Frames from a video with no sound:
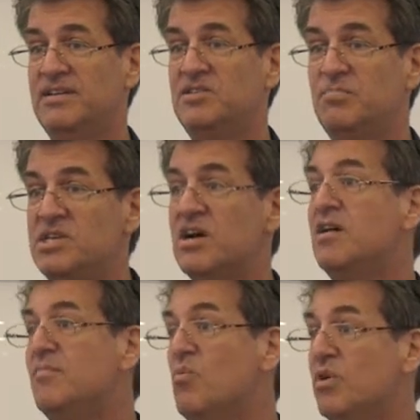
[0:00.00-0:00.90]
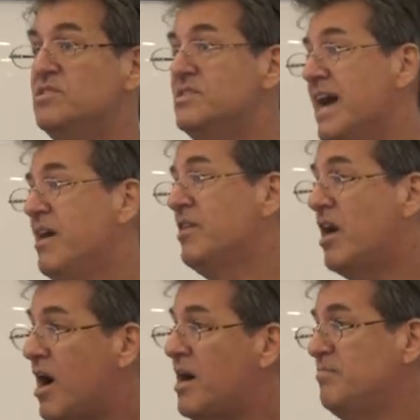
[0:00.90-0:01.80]
to become what is now the
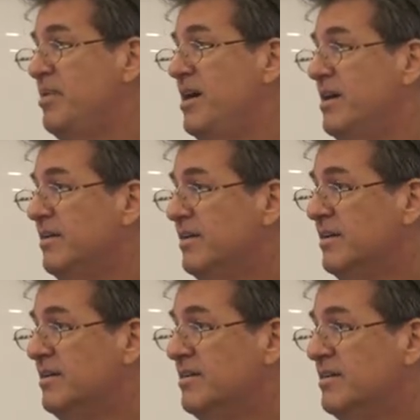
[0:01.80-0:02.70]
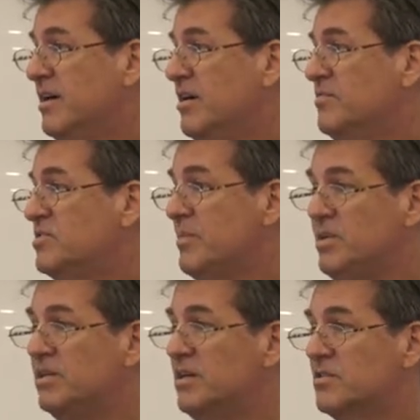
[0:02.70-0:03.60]
hotbed of
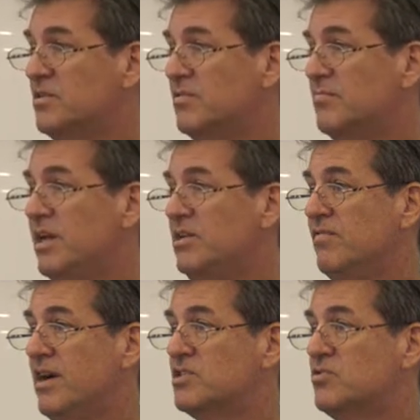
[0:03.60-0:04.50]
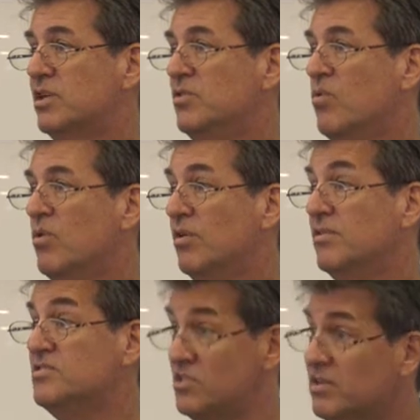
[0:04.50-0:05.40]
semiconductor manufacturing in the
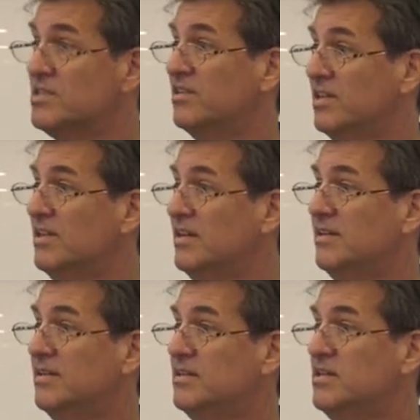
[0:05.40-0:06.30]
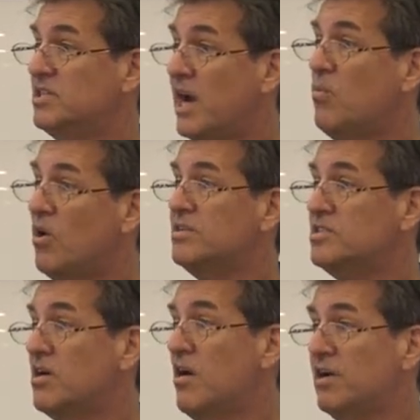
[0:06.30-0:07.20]
world. Seriously,
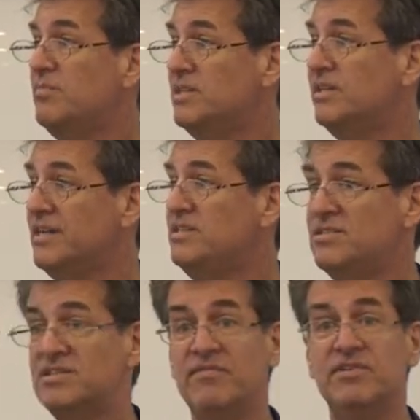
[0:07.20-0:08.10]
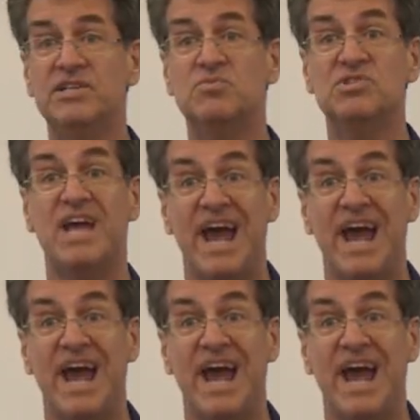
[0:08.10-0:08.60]
Taiwan's economy in the 1970s was